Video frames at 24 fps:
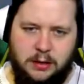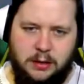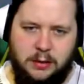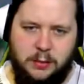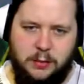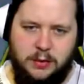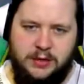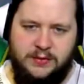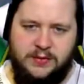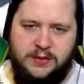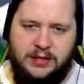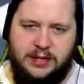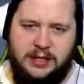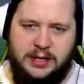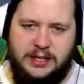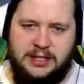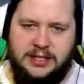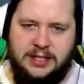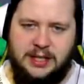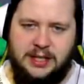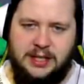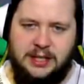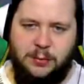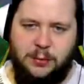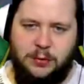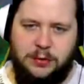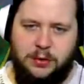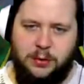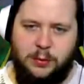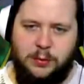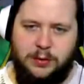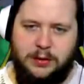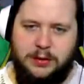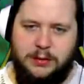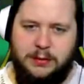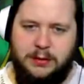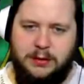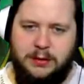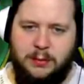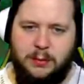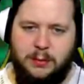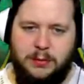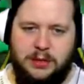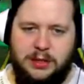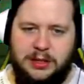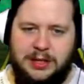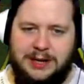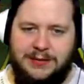Whatever the case, I think we'll
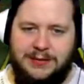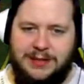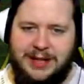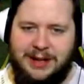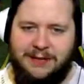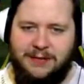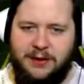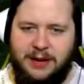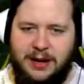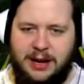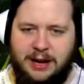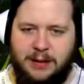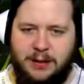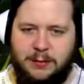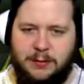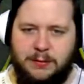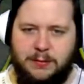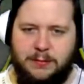leave that for now.